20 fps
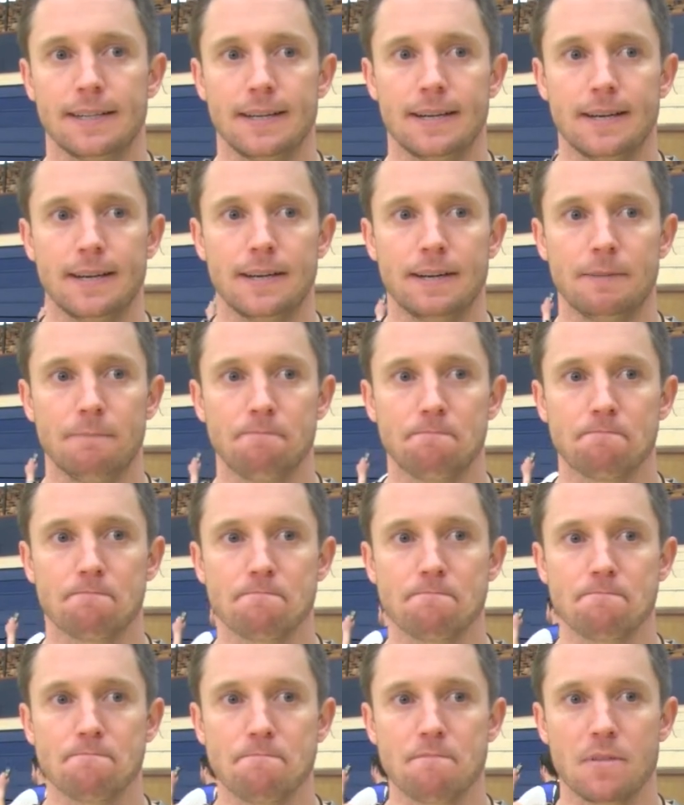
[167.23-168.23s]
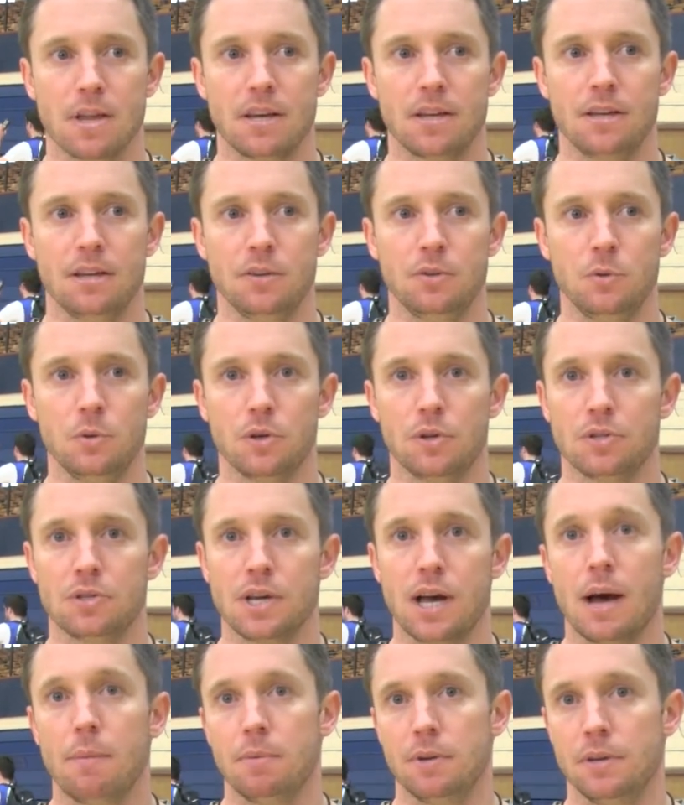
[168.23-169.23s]
um, and, and do a good
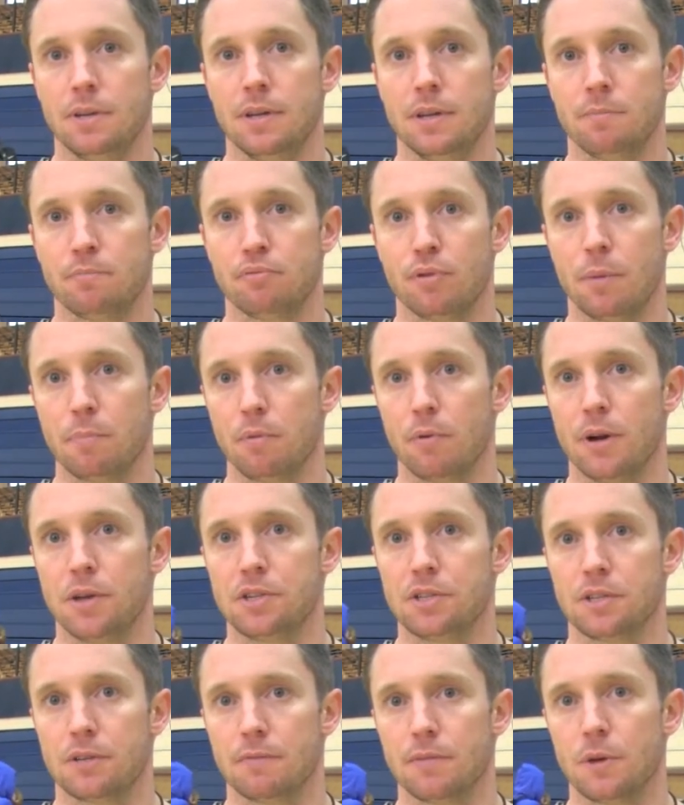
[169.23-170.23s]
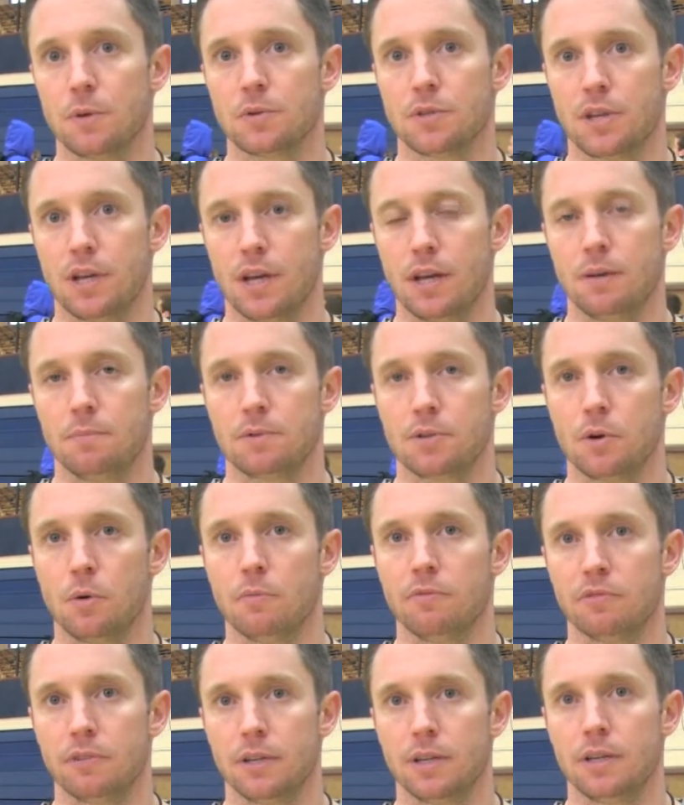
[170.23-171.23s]
job in, in, preparation of those games.
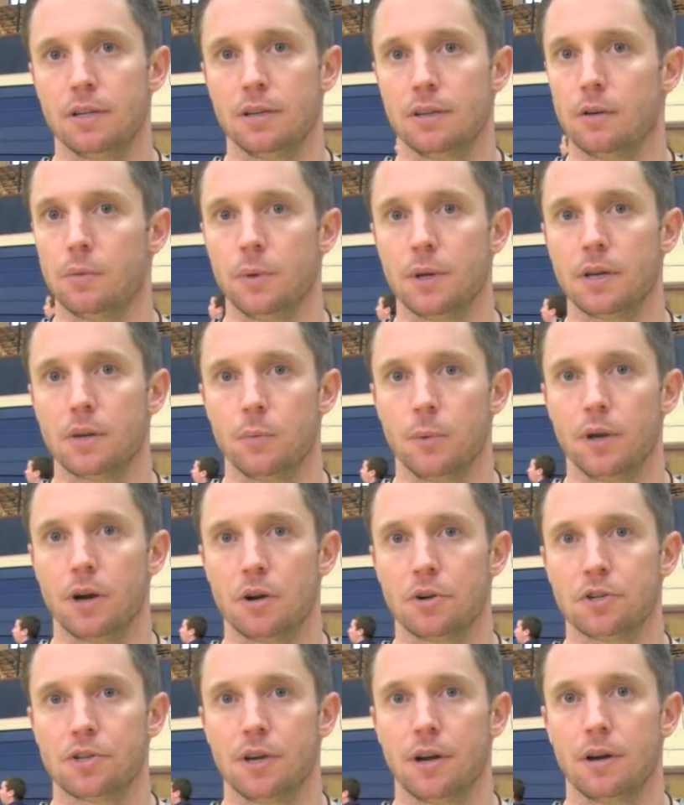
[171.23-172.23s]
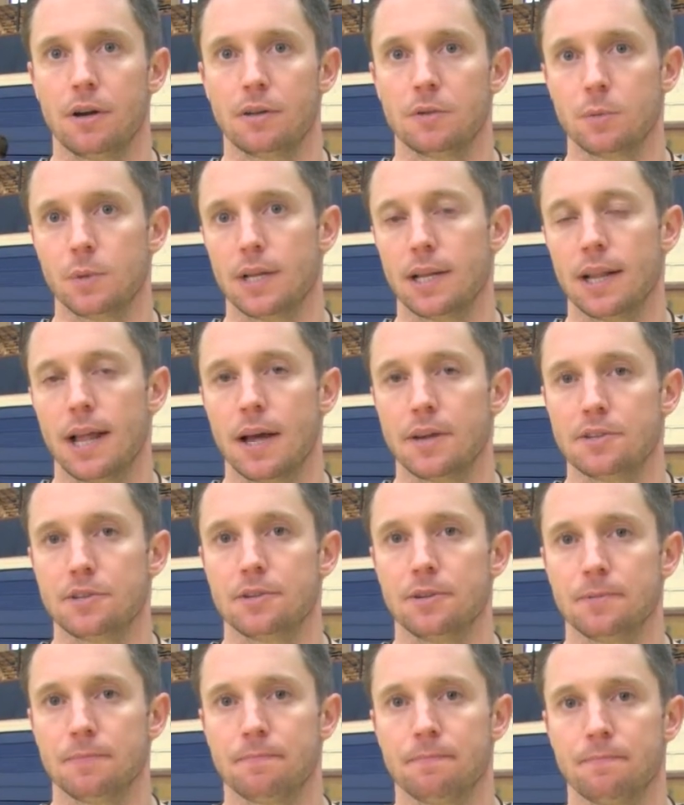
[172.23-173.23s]
Hopefully, you know, we can win our share as we did
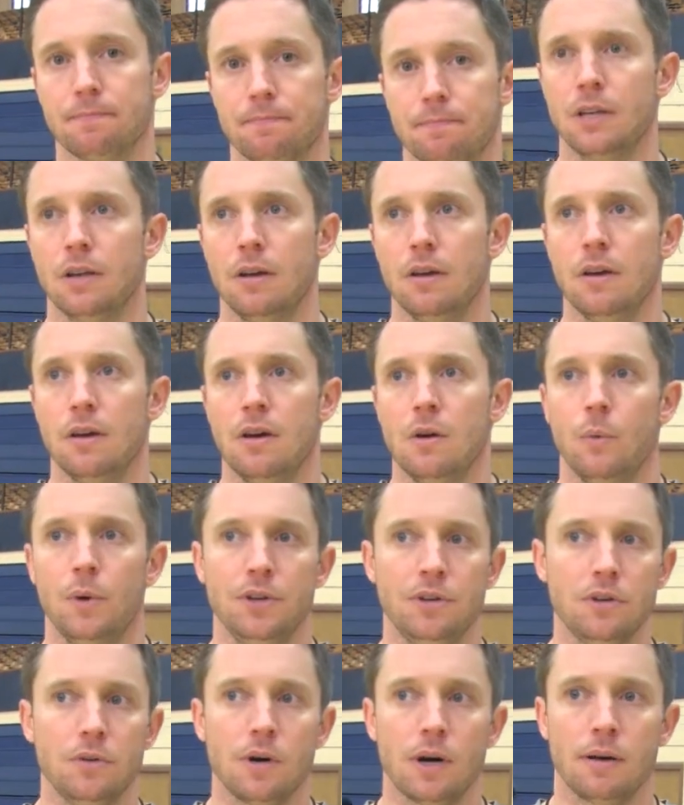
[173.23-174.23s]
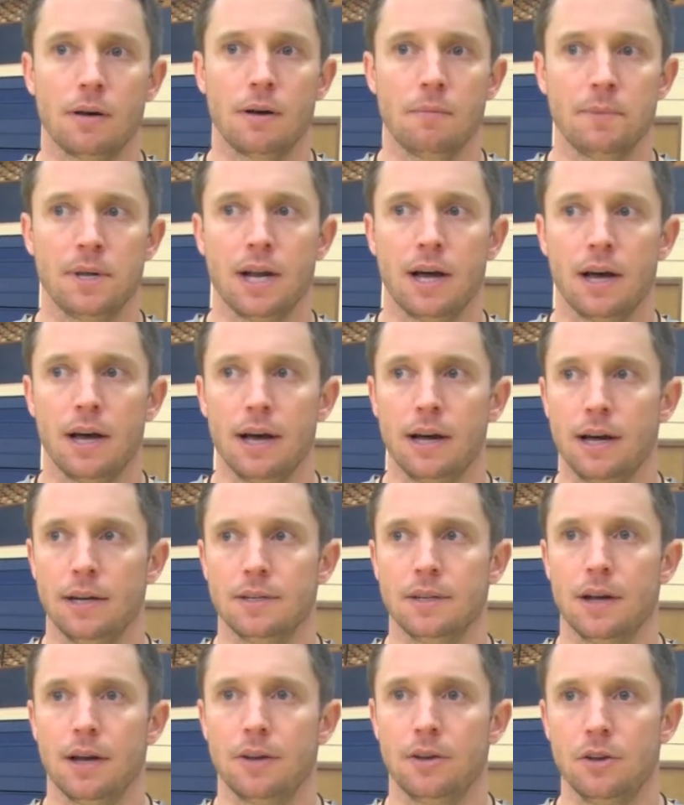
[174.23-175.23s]
last year. We do. I, I mean,
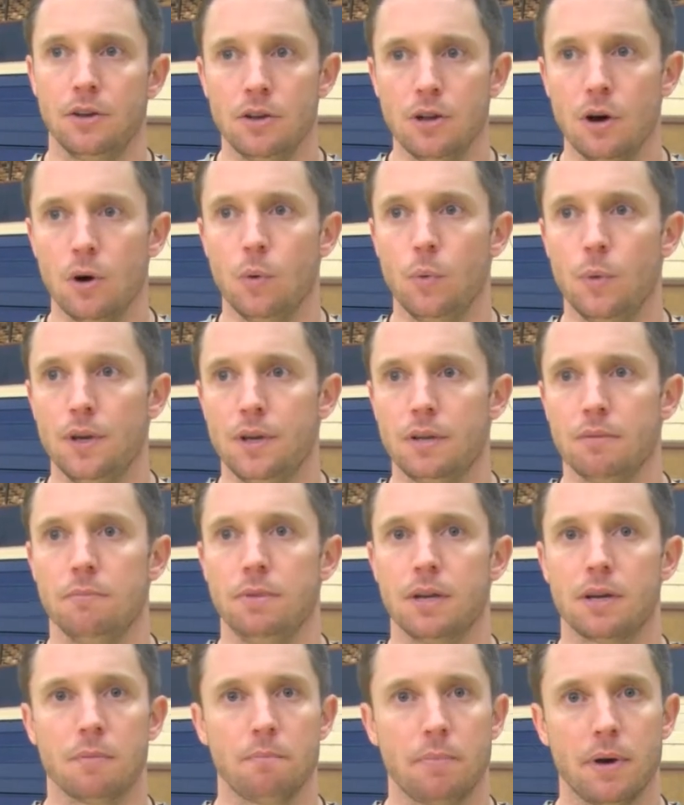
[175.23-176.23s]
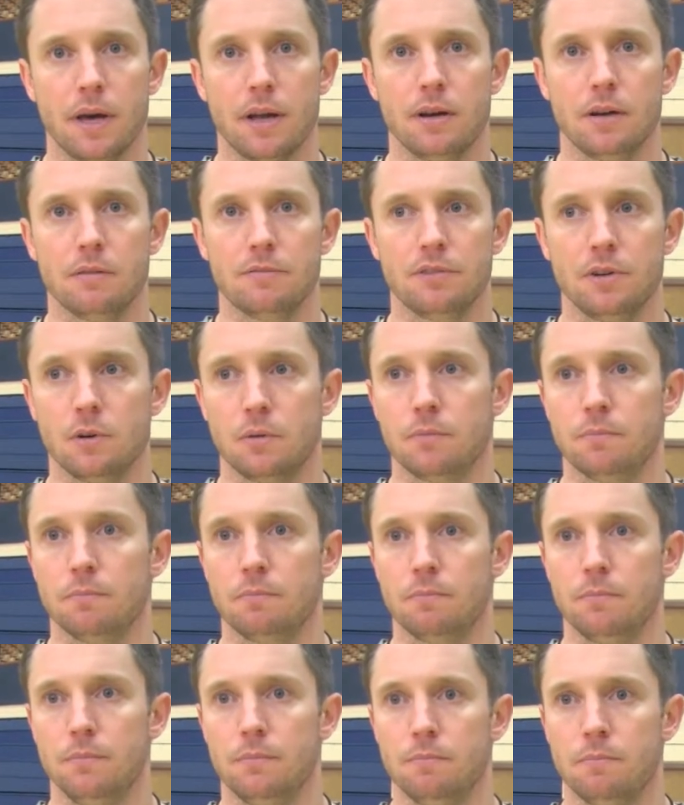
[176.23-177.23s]
I, I, know we can be competitive. You know,
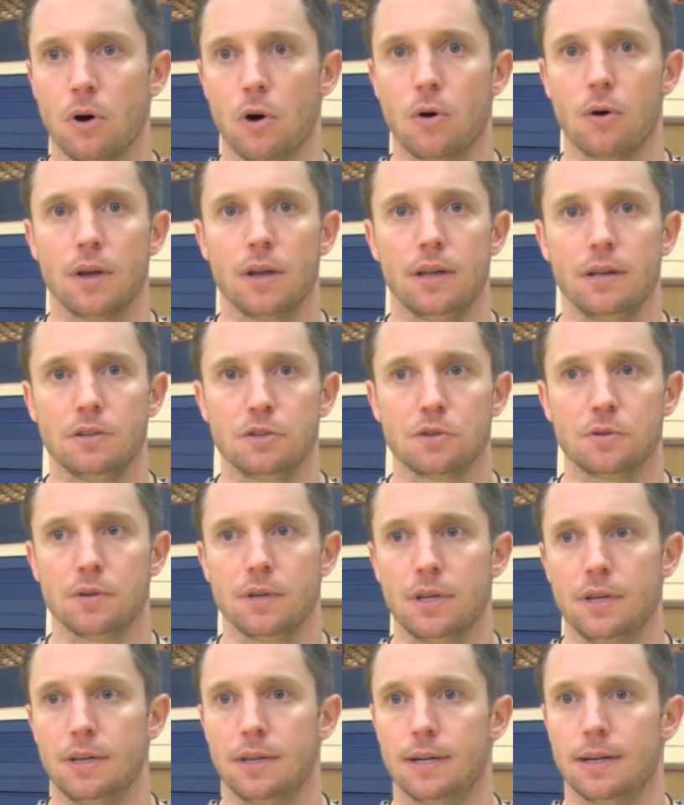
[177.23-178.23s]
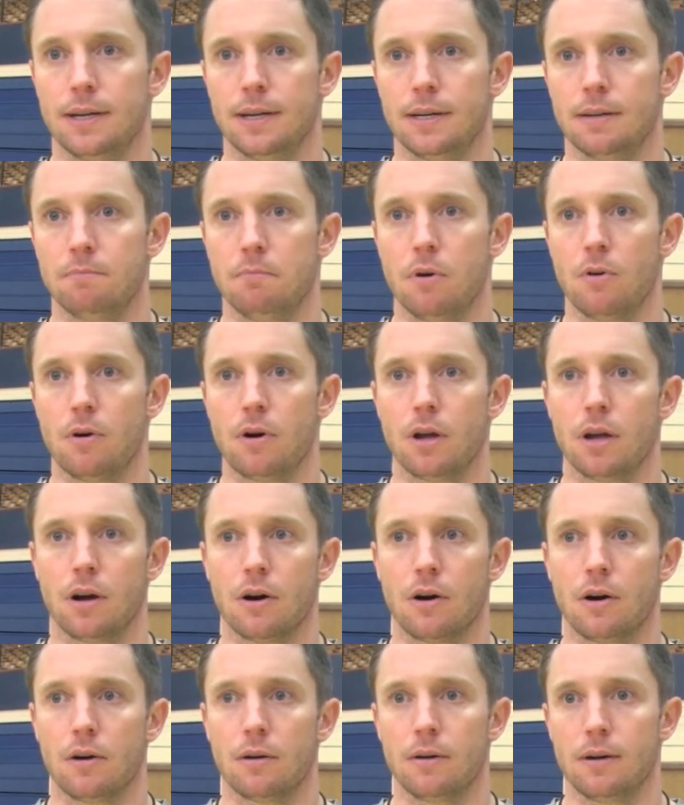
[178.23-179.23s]
barring injury, uh, barring
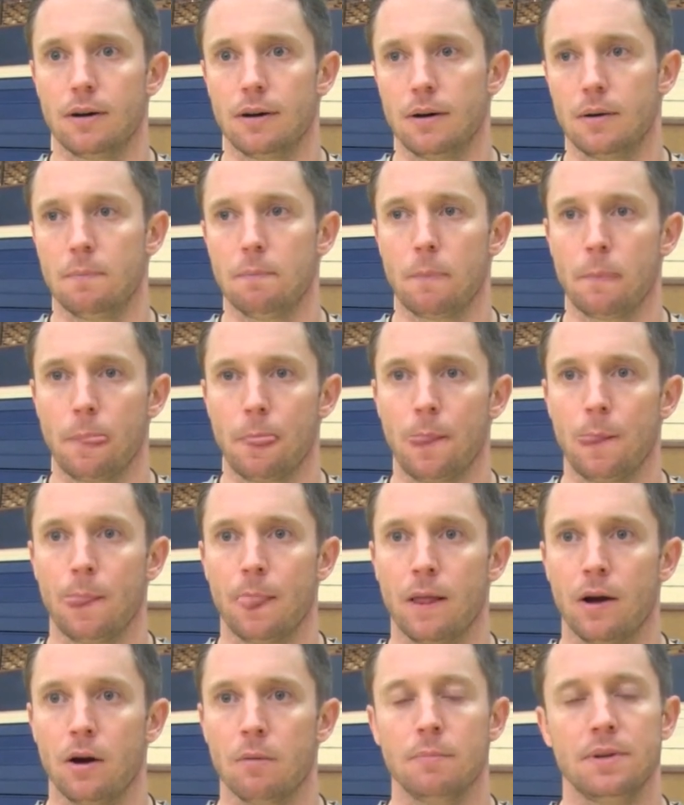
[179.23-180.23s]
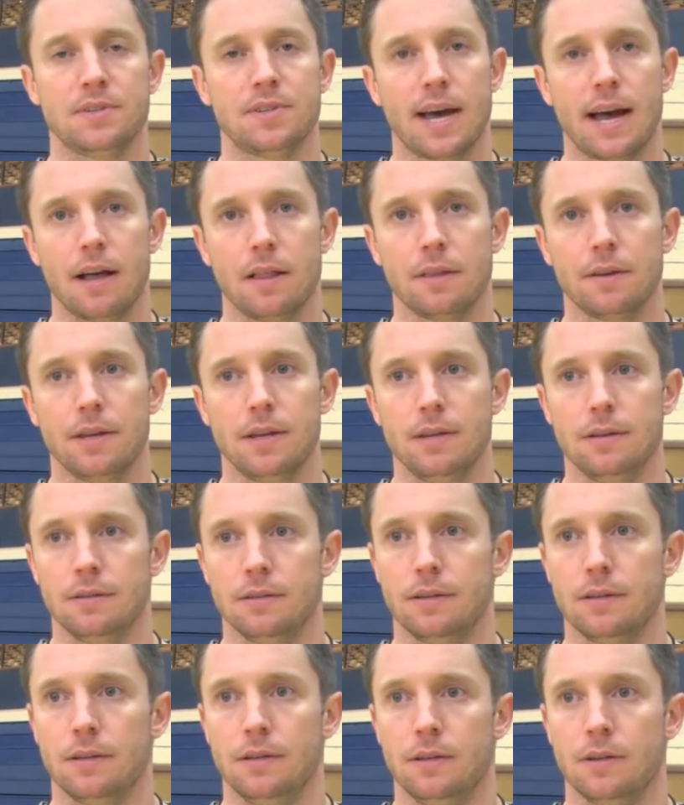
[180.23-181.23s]
our um, our mentality,
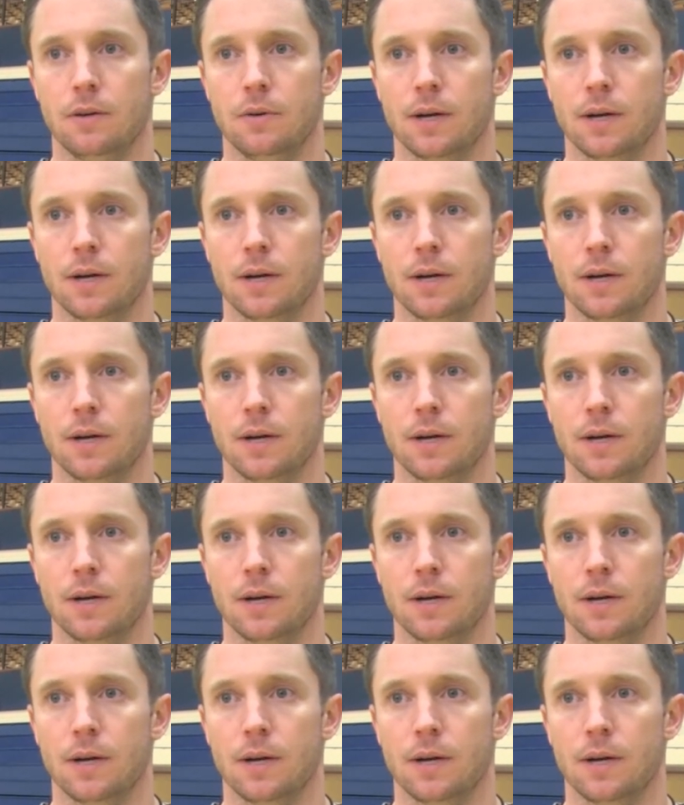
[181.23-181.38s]
you